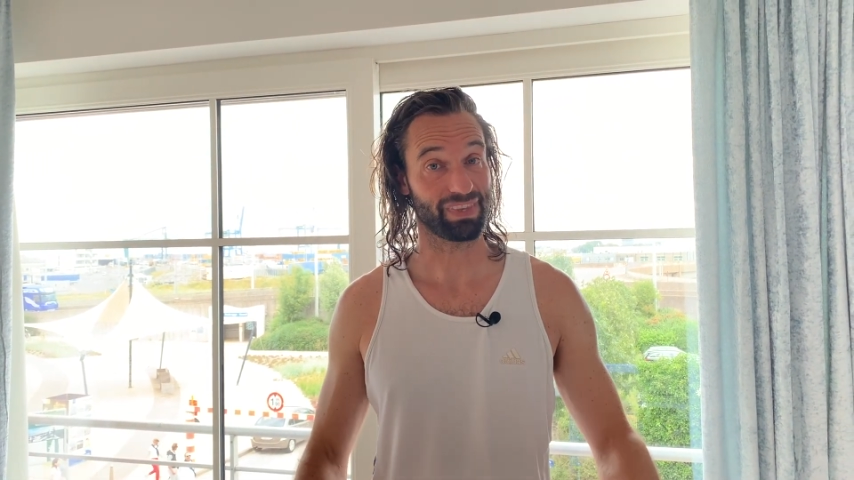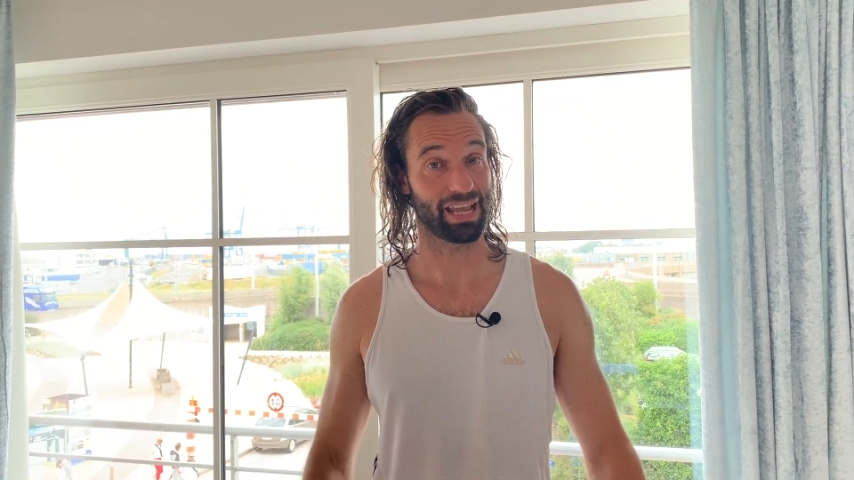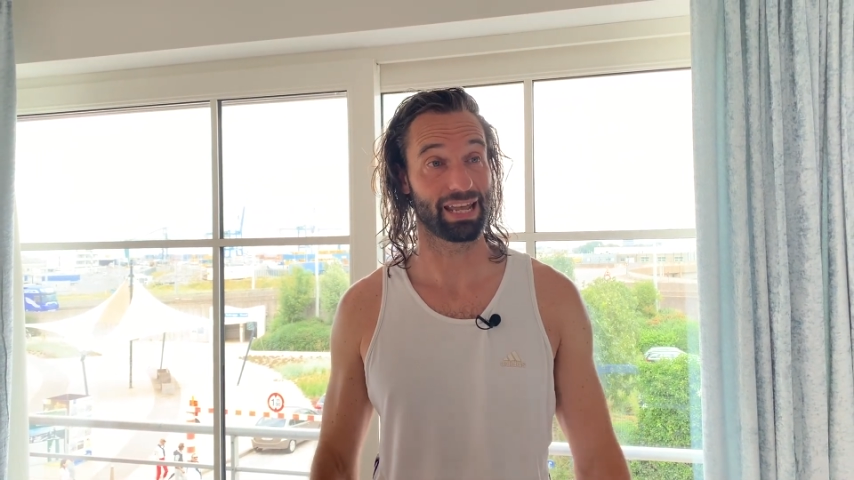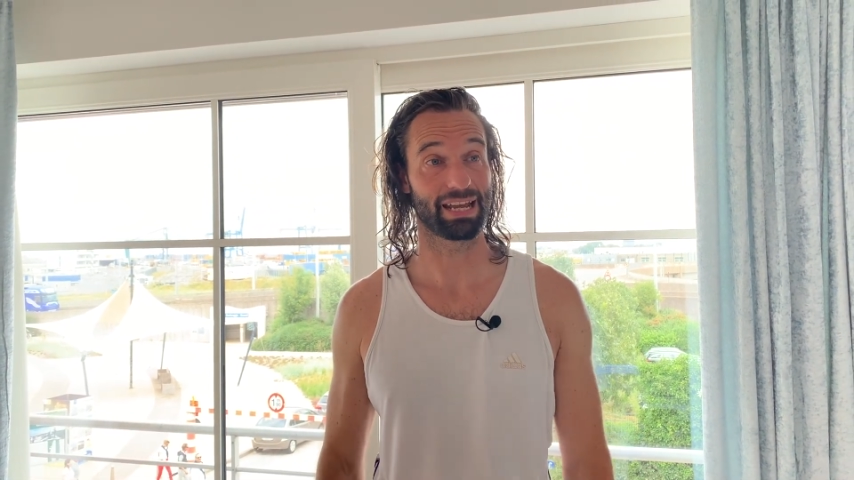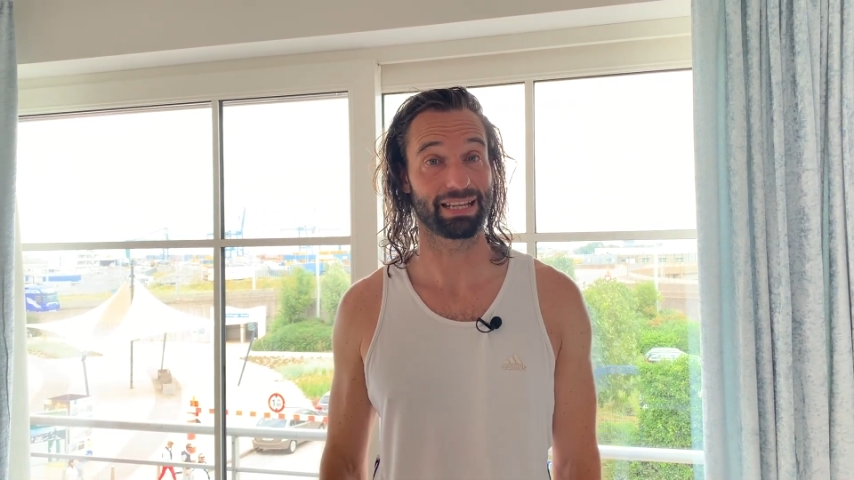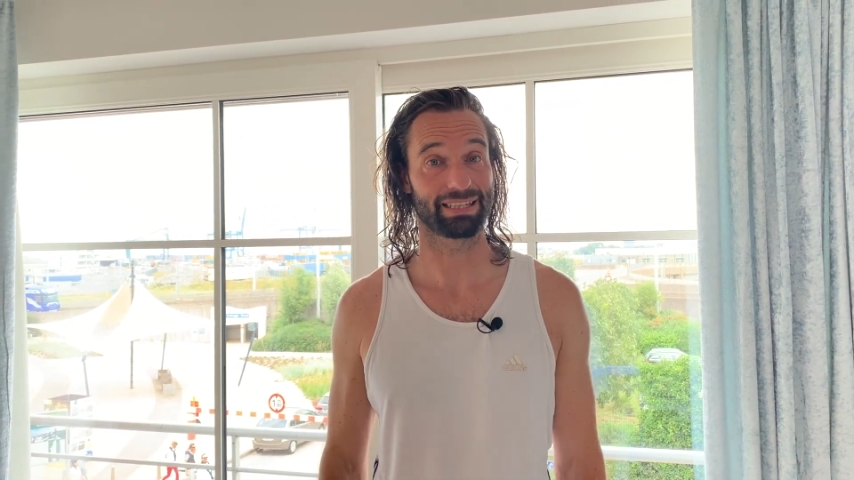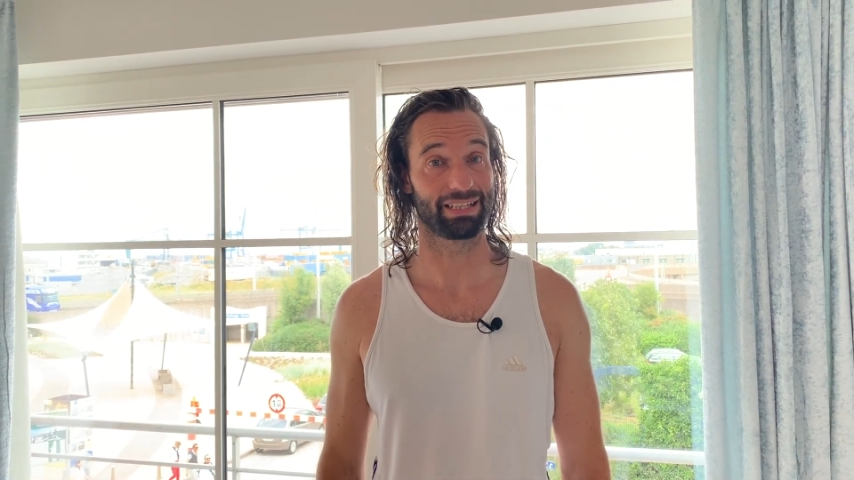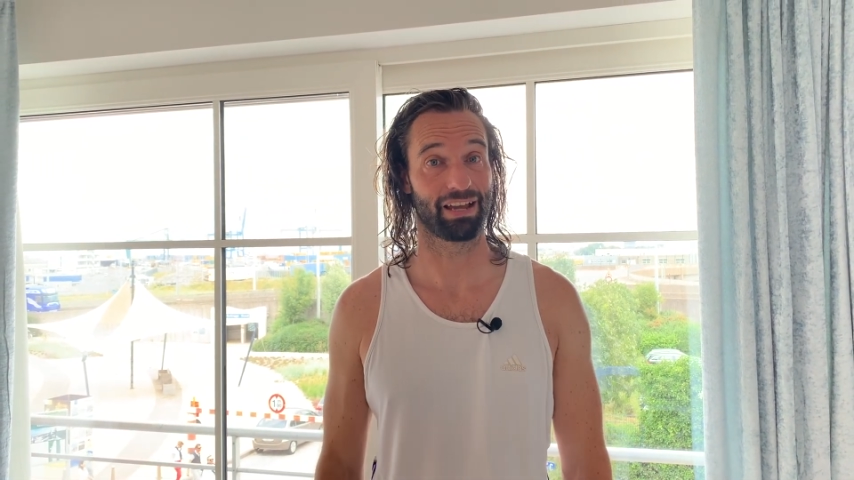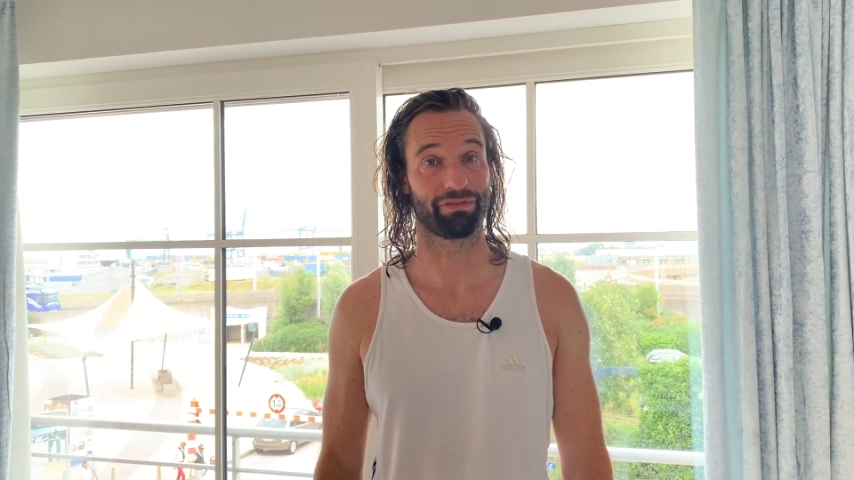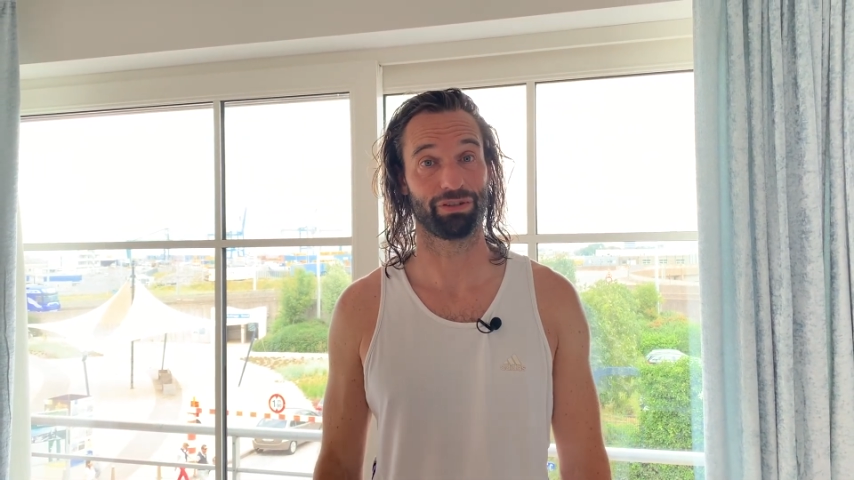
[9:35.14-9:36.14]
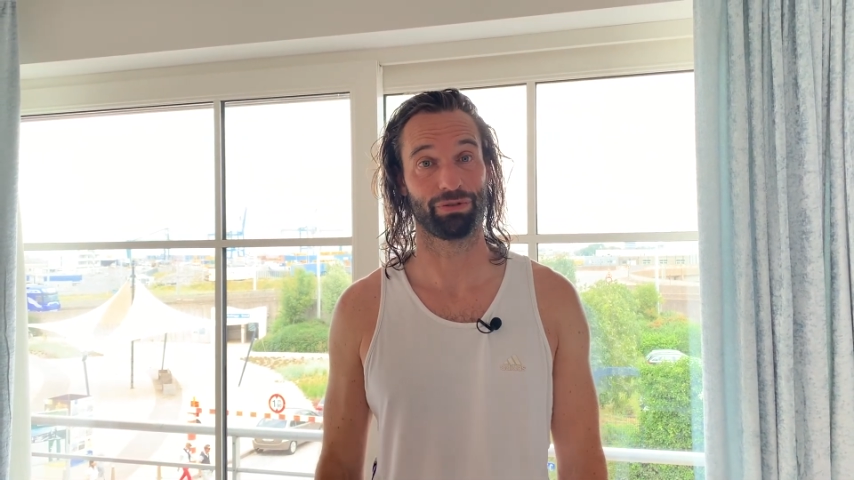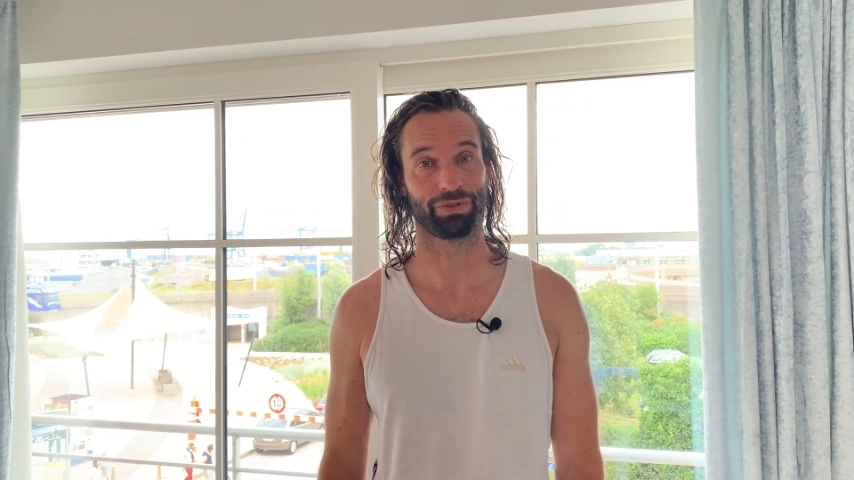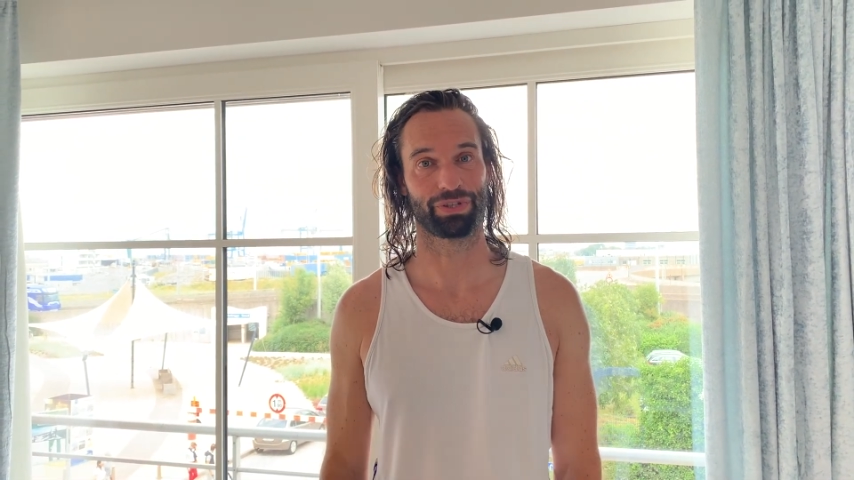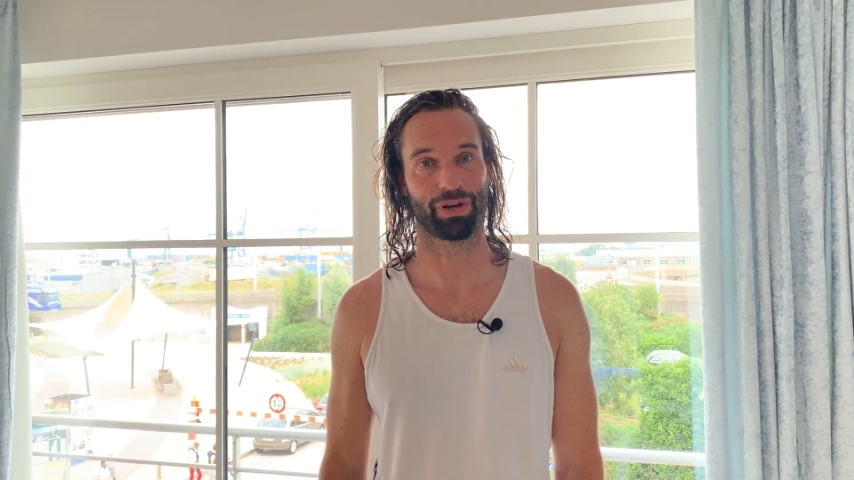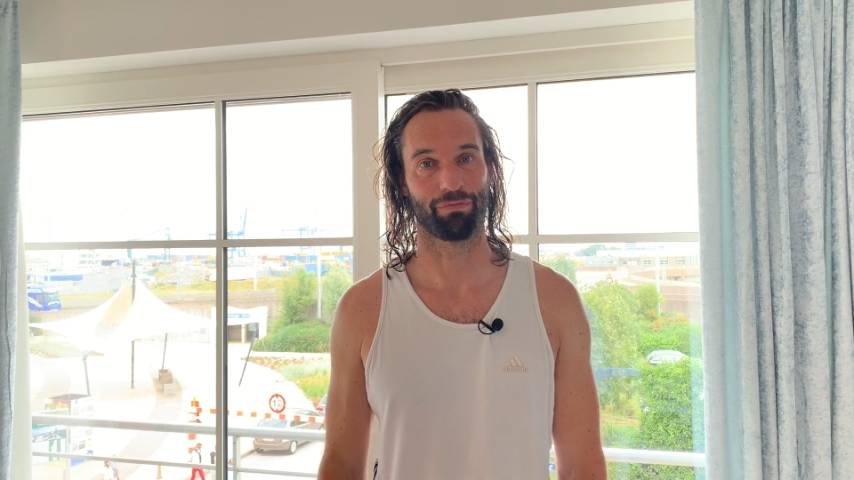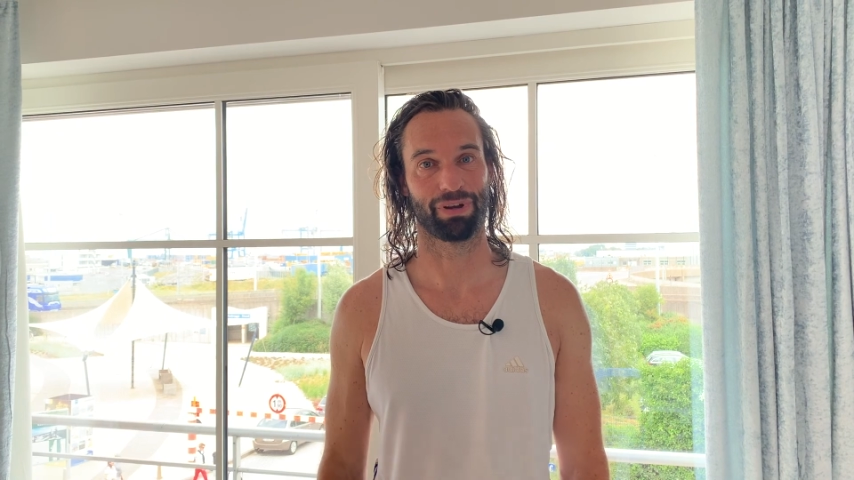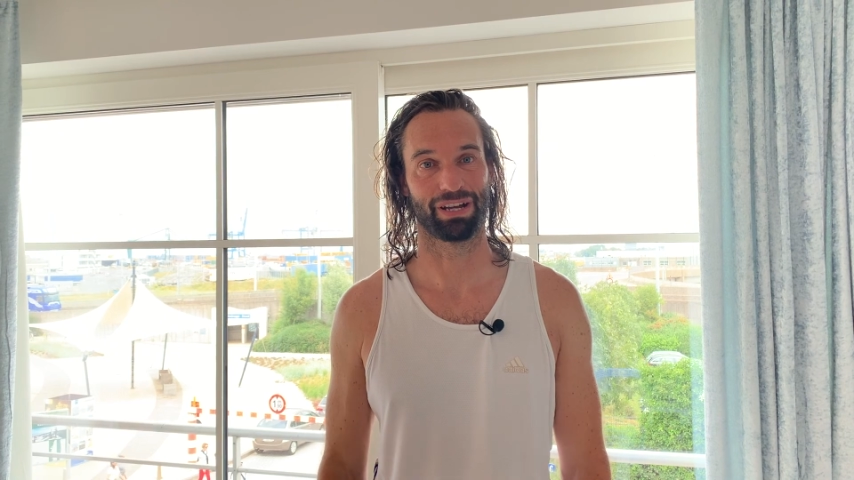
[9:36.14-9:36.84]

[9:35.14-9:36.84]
And I still have to do some